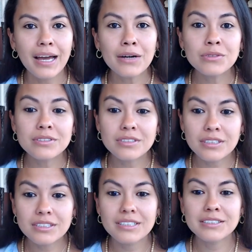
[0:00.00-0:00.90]

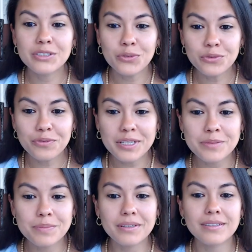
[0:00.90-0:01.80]
such a stone face
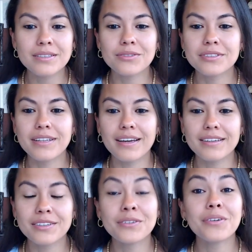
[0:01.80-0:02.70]
because it was like,
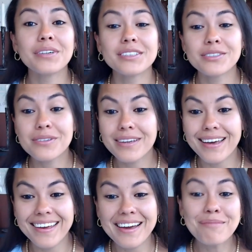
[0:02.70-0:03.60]
it's
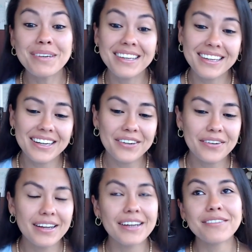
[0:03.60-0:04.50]
okay, I'm here
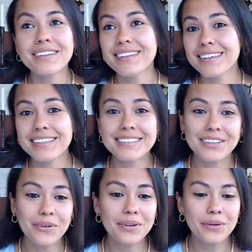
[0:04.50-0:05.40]
and everything is
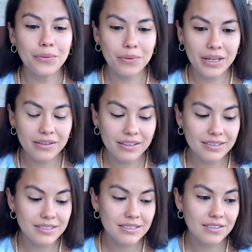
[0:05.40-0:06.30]
going well.
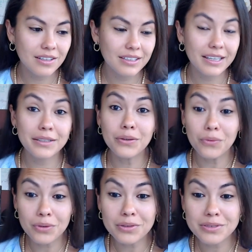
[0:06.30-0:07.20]
It's not getting
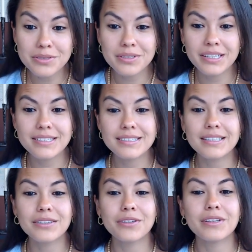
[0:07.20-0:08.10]
worse, so that's the
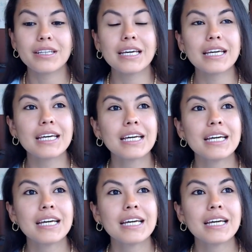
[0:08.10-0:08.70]
good thing.